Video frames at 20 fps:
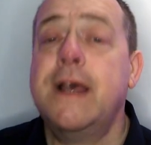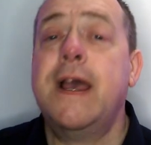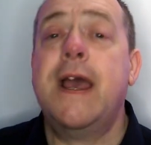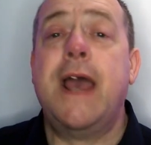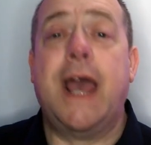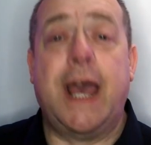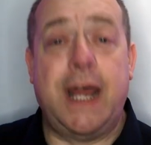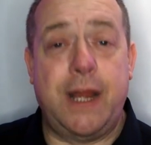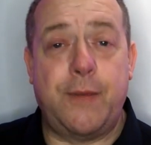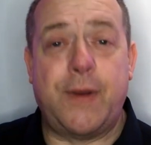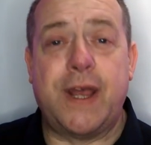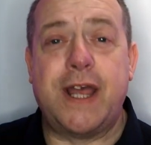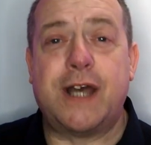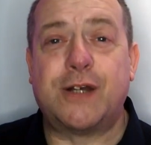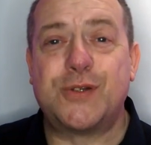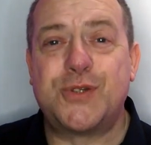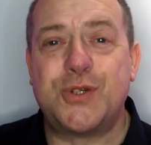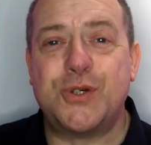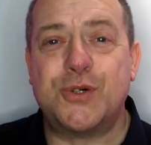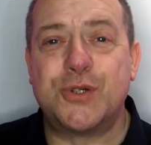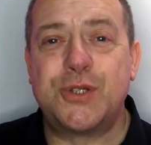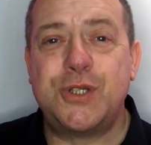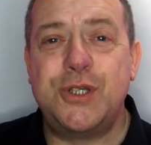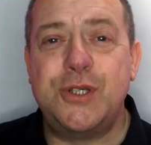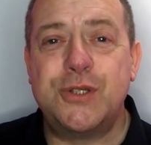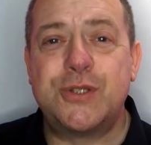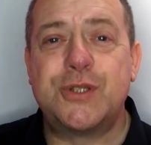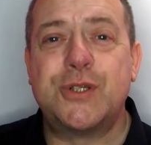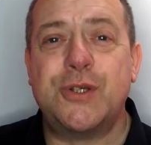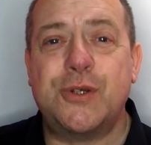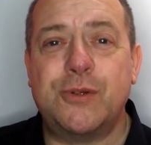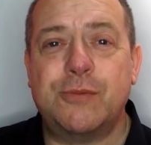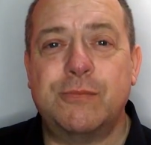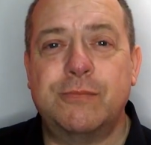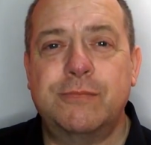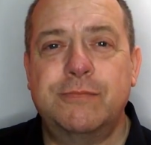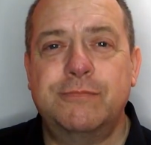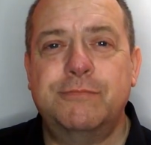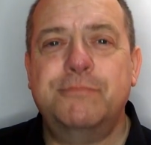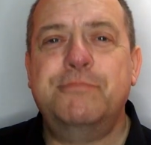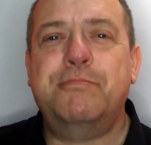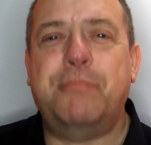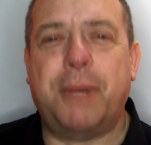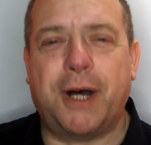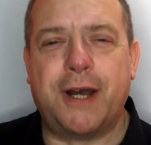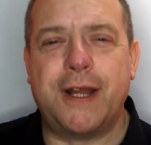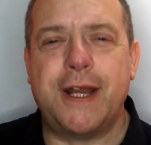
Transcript: Anyway, I'll talk to you soon. Bye